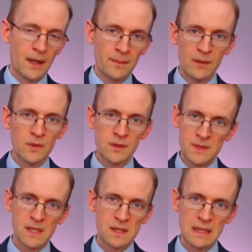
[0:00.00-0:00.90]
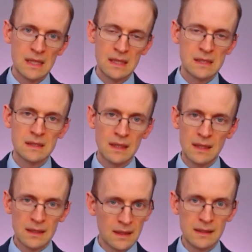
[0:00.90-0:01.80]
about what the position is,
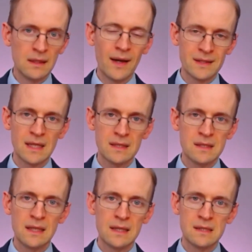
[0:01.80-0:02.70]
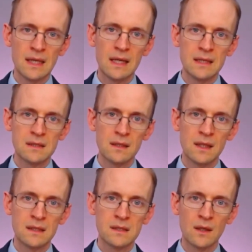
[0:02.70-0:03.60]
as at today's date.
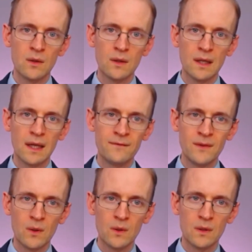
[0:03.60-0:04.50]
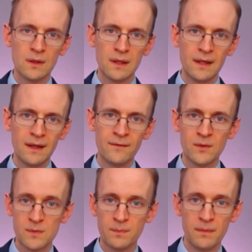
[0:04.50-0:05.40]
And so if it
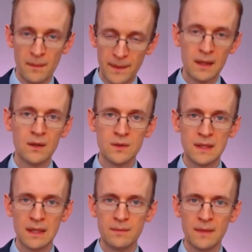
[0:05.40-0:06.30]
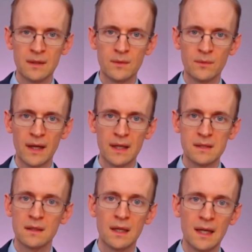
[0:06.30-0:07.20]
was below the minimum
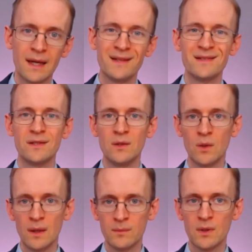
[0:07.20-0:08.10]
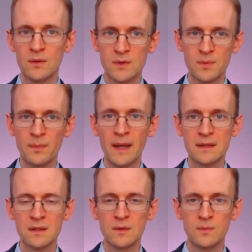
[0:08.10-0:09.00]
rate and your employer was
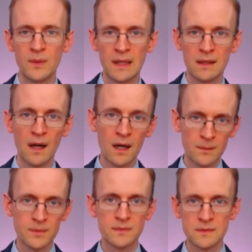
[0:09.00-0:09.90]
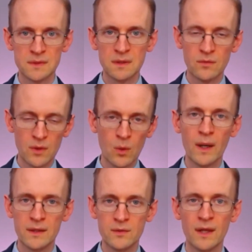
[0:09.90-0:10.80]
prepared to bring it up to the
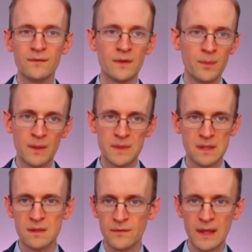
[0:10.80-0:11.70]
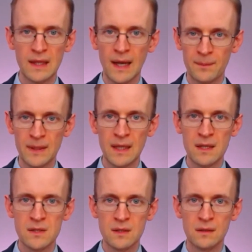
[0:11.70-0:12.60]
required rate for the purposes of the
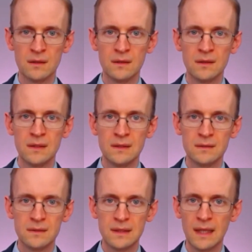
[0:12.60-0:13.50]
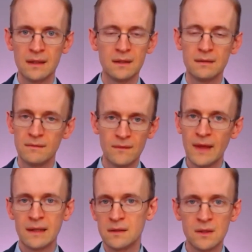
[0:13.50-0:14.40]
application, then
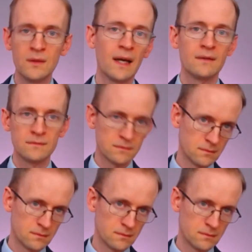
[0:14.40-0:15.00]
they could do that